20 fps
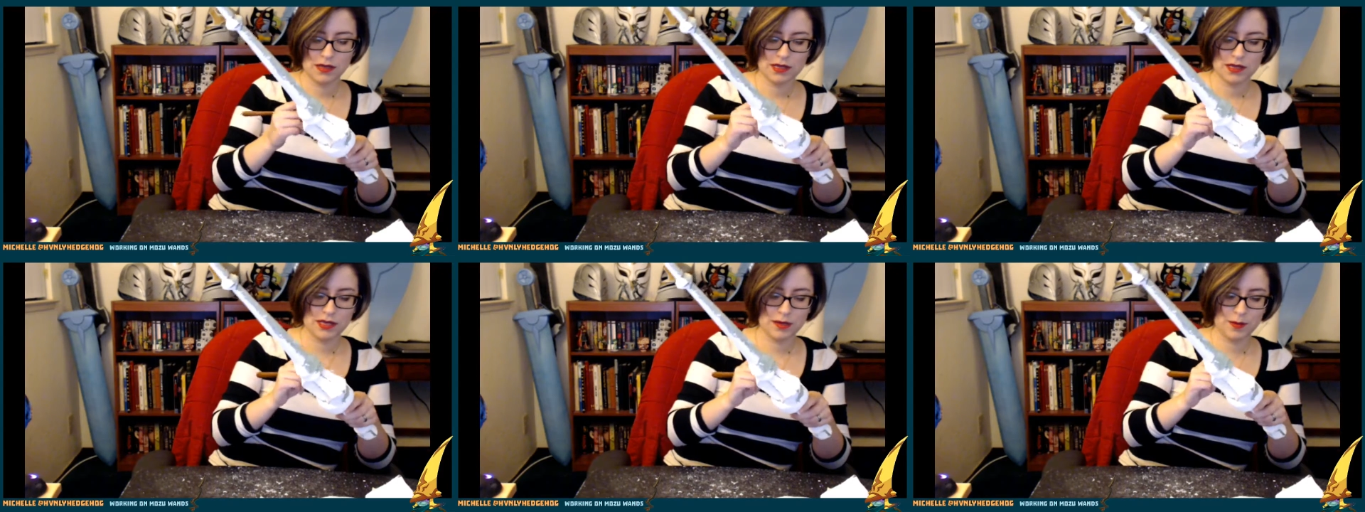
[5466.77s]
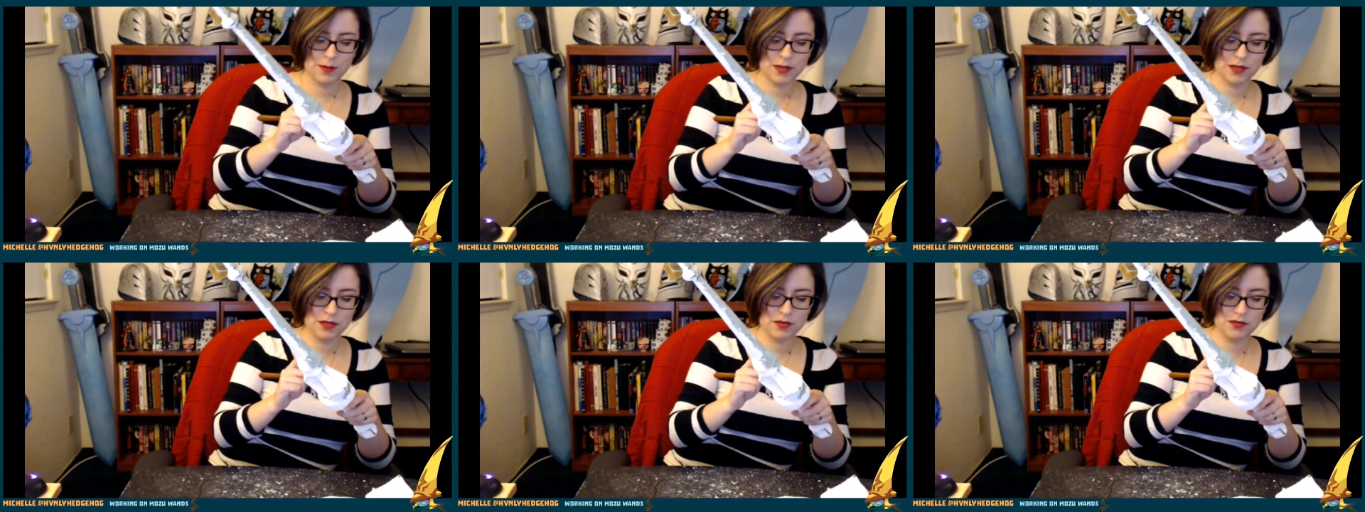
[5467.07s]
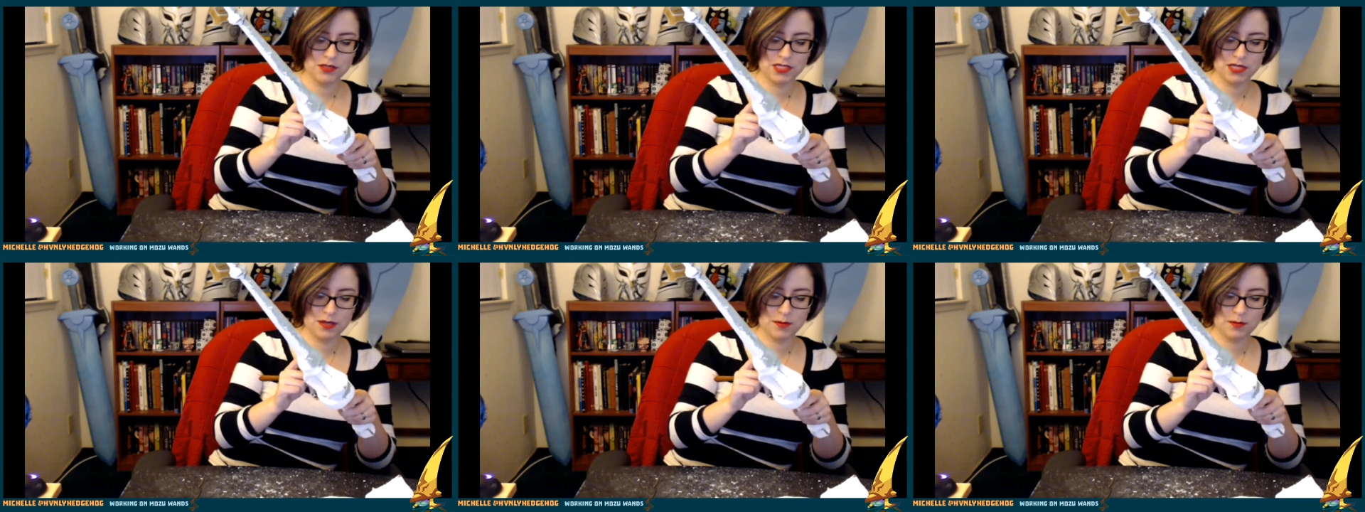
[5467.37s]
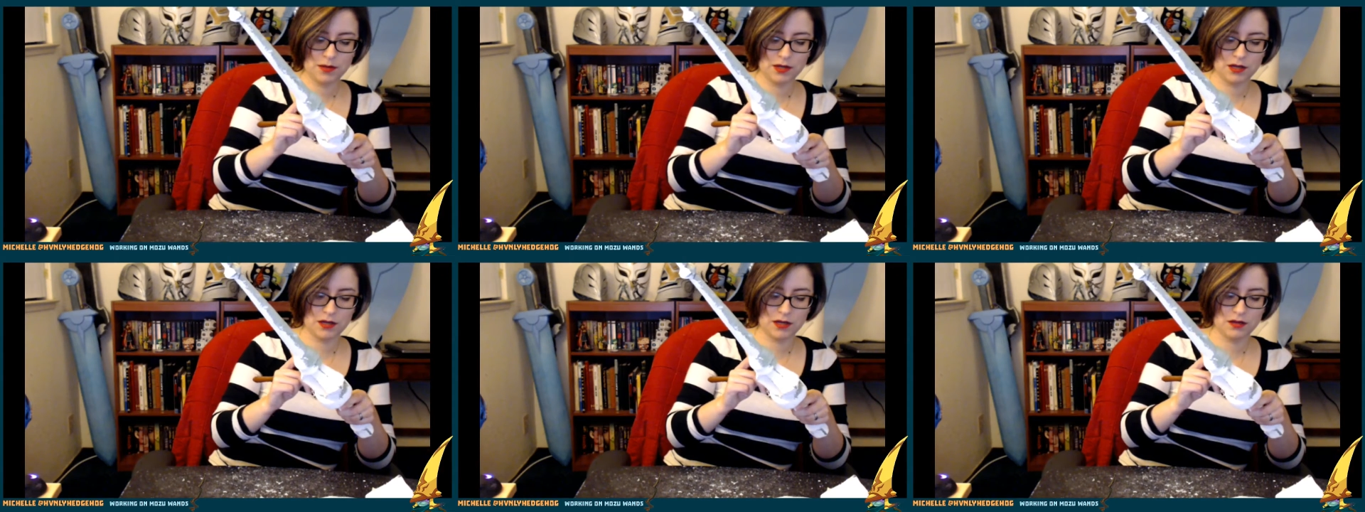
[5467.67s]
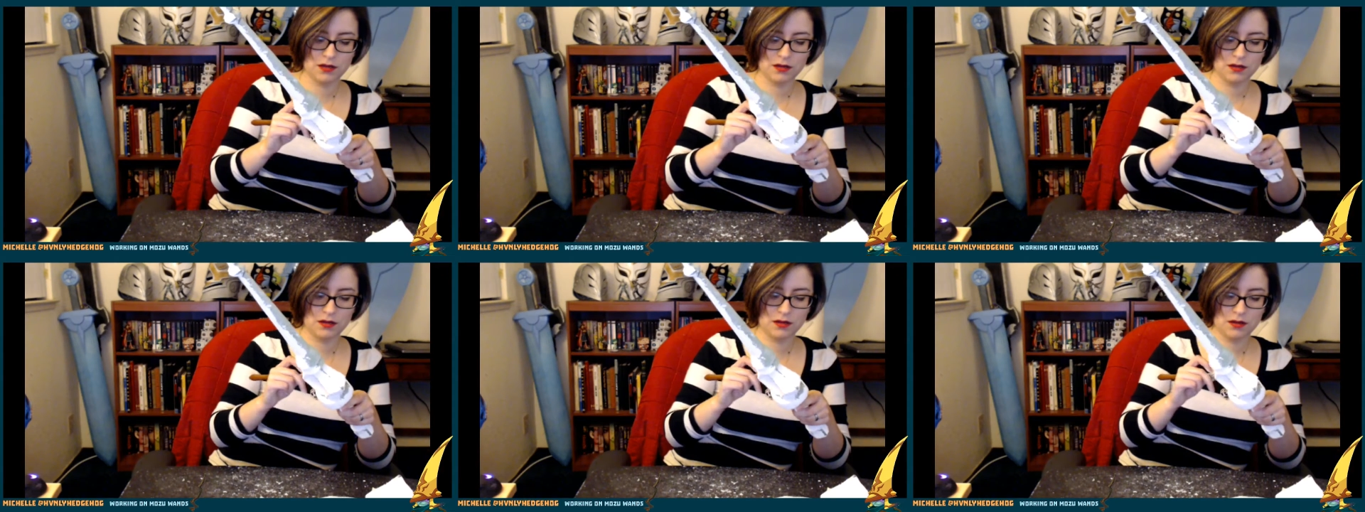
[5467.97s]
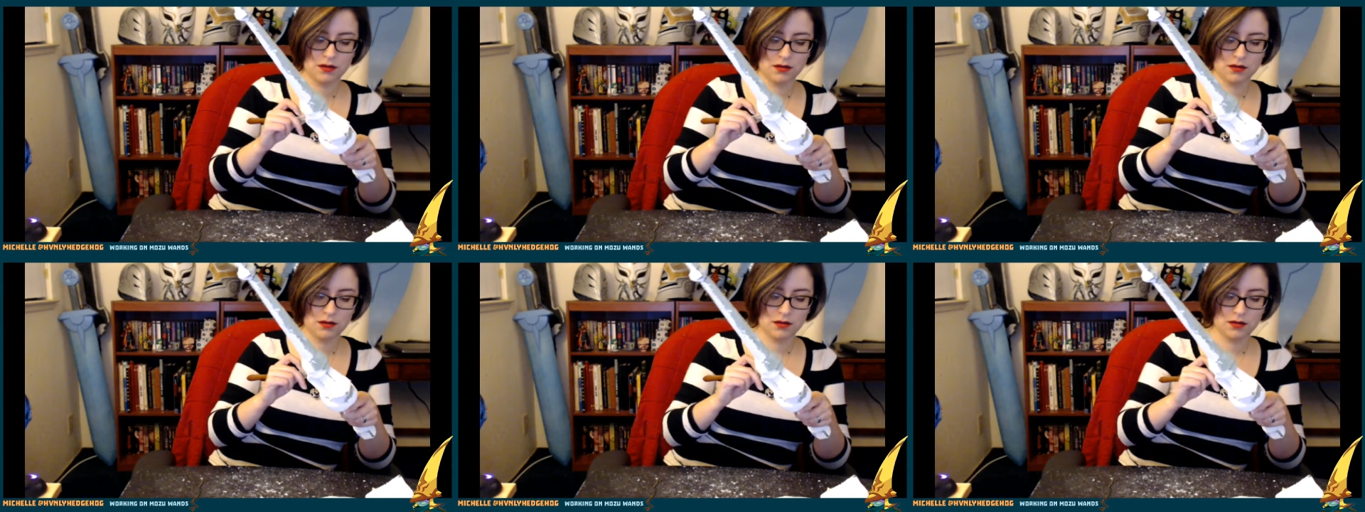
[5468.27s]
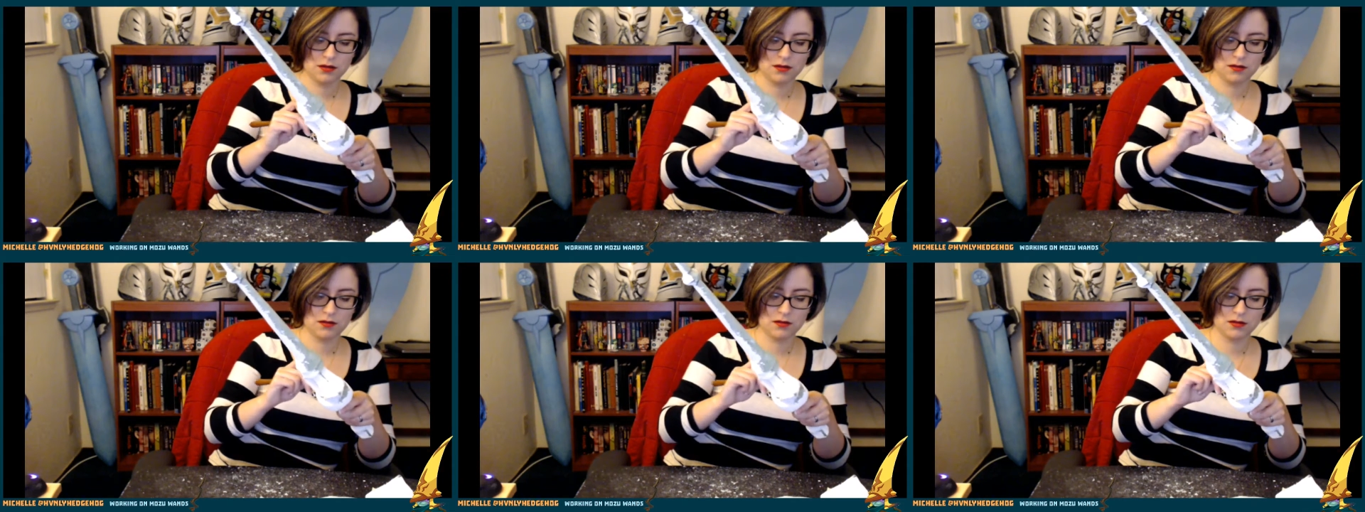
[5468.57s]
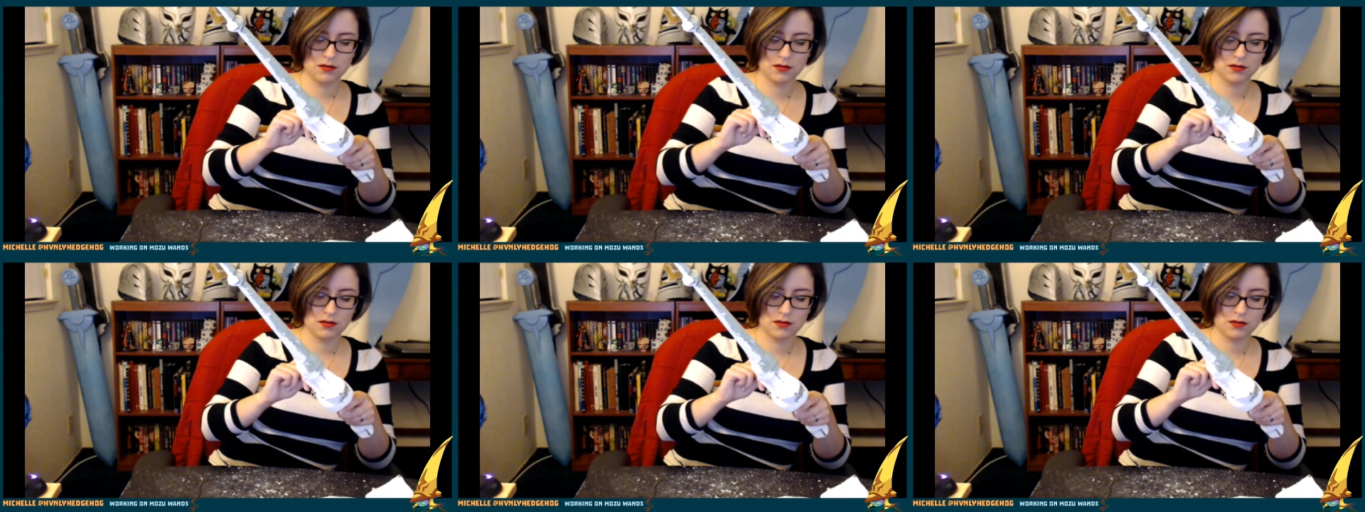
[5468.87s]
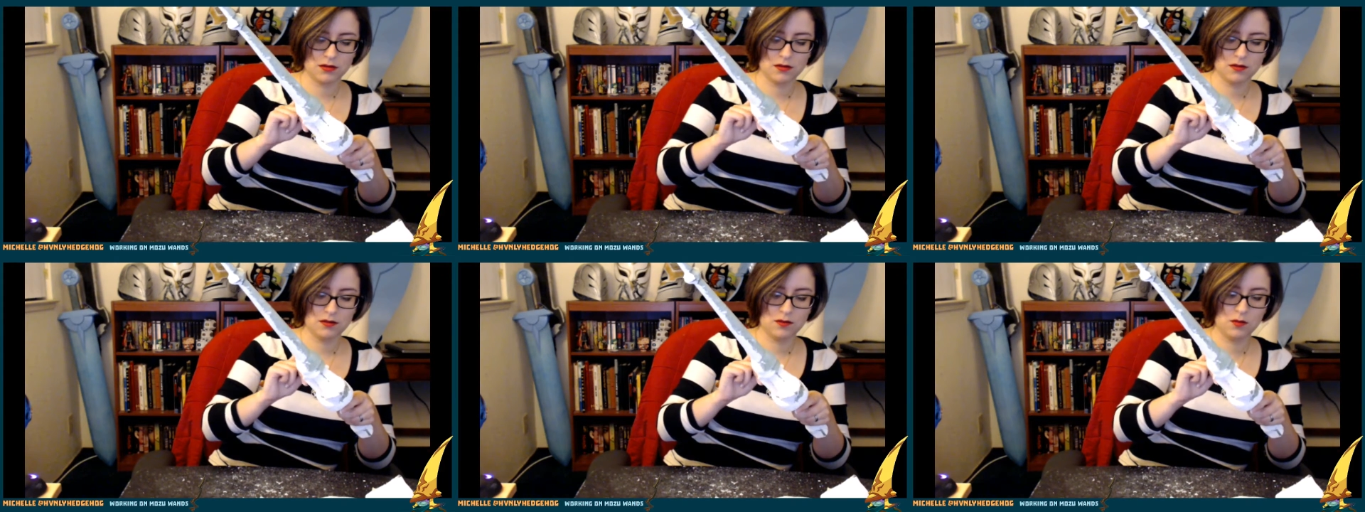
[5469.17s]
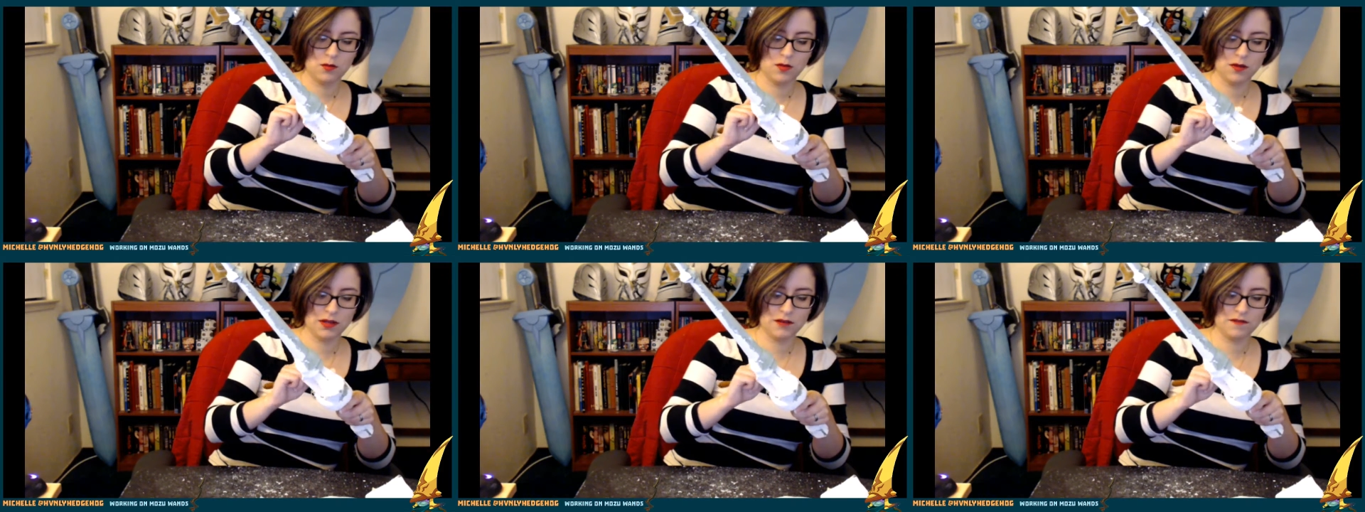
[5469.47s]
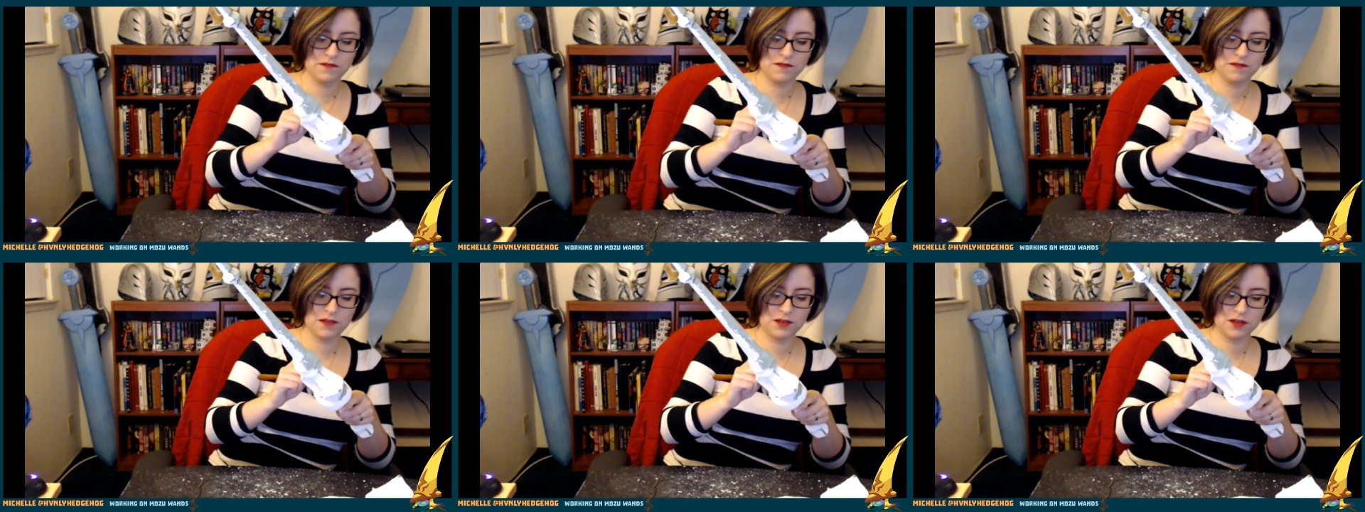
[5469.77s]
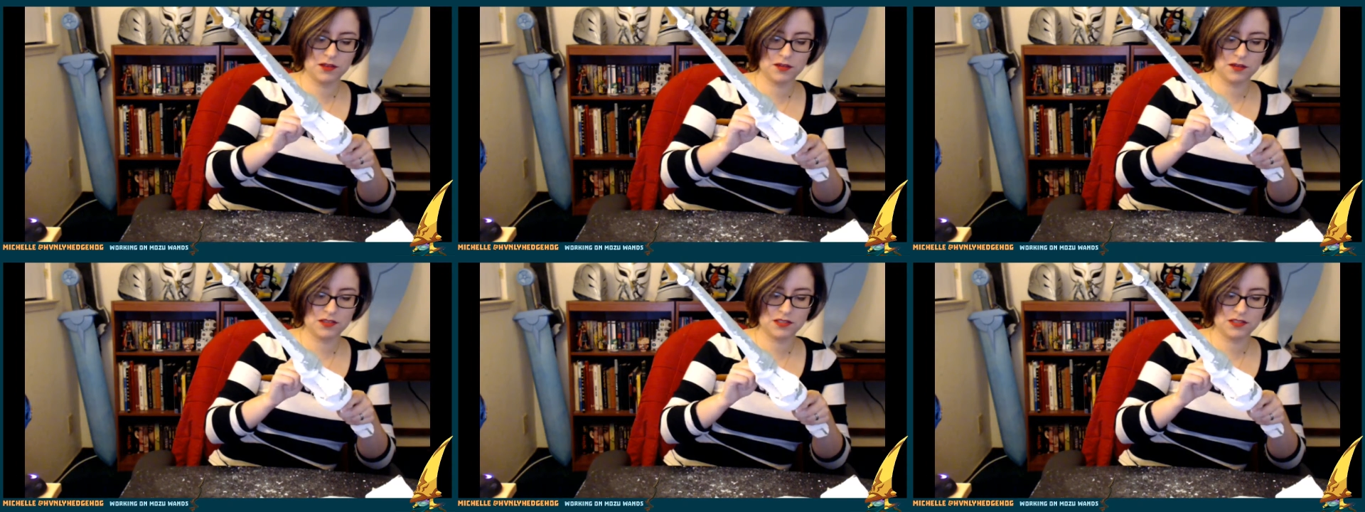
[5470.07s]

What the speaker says: How about you, Timber? One food,